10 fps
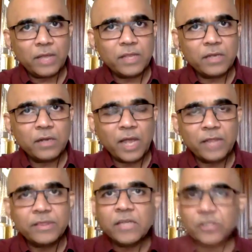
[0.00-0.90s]

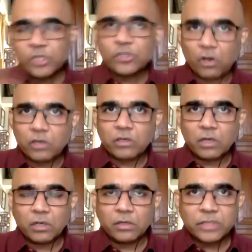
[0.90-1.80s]
then she shot
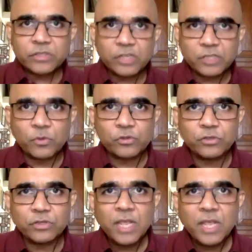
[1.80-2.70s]
Nazria's
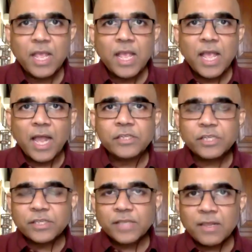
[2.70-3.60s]
portions. And
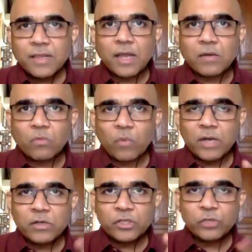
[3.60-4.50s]
she said that when she